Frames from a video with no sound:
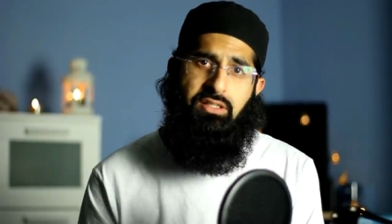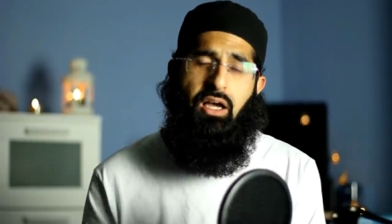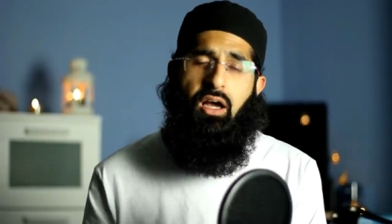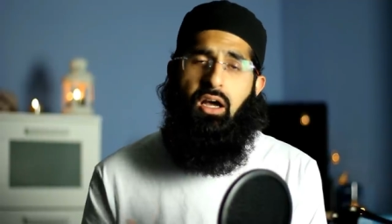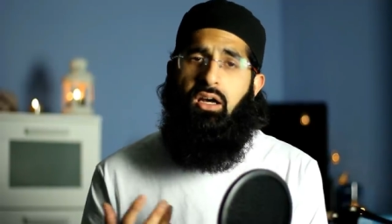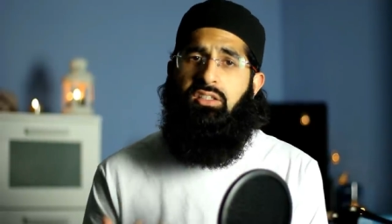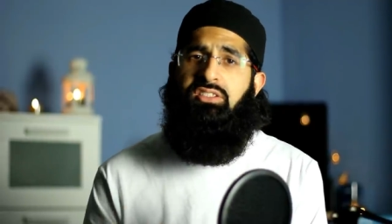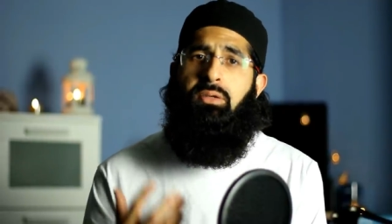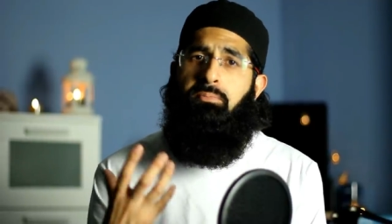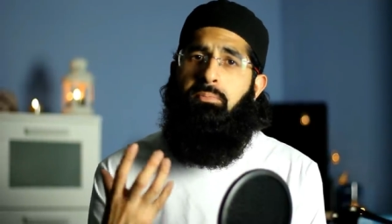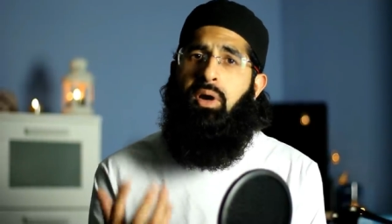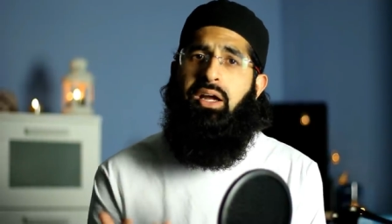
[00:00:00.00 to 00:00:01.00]
The hearts
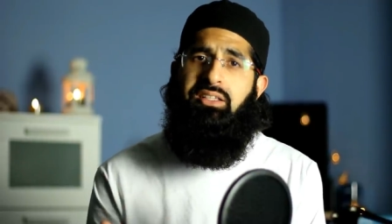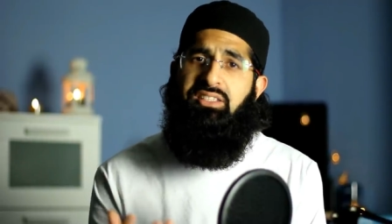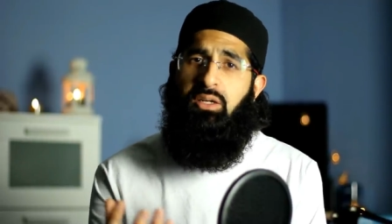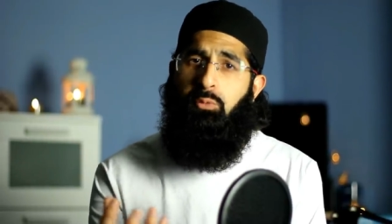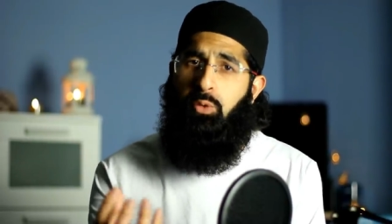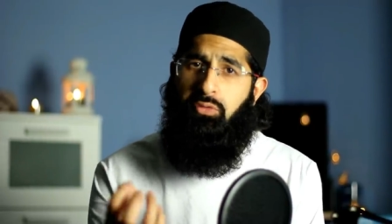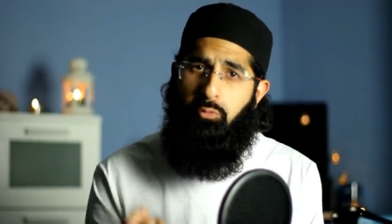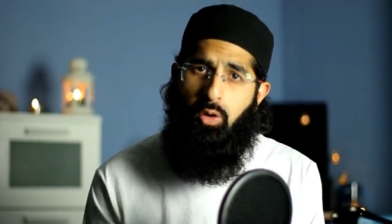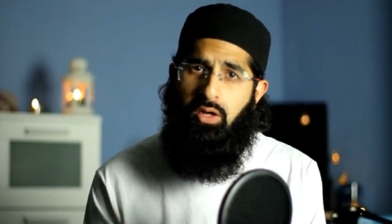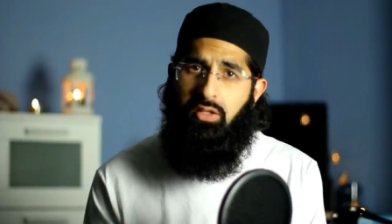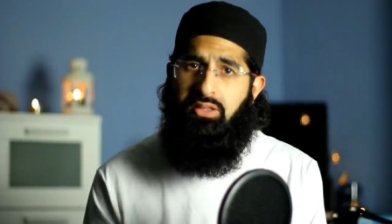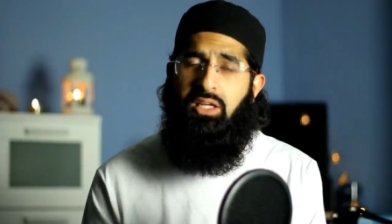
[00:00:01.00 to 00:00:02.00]
and minds that we've
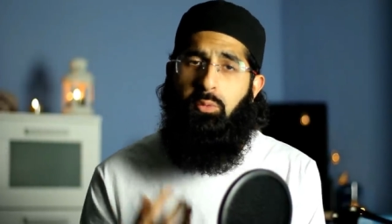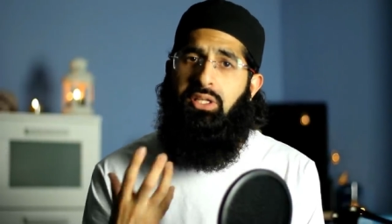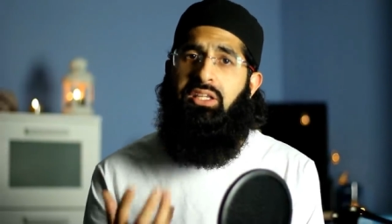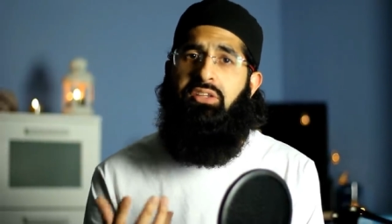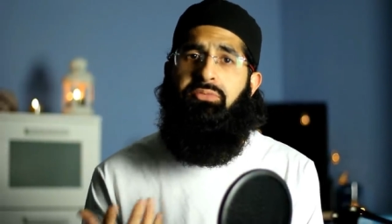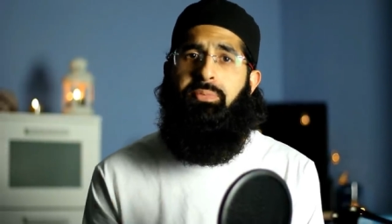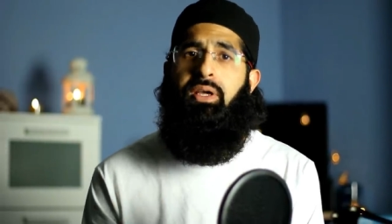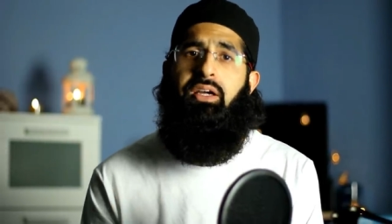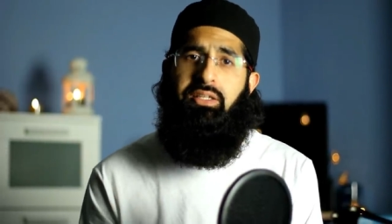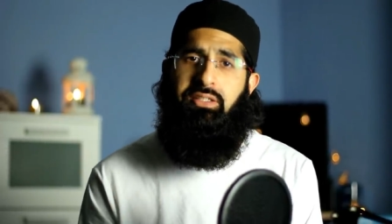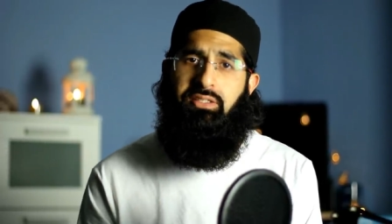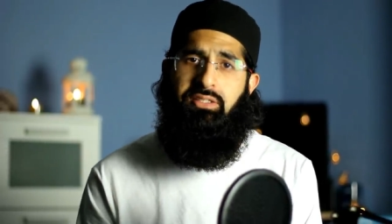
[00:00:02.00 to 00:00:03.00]
won that we leave
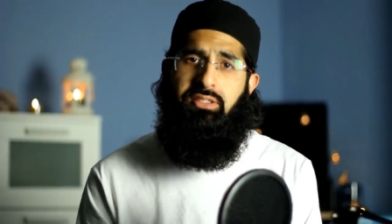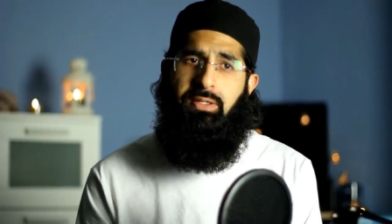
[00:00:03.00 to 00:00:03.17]
behind.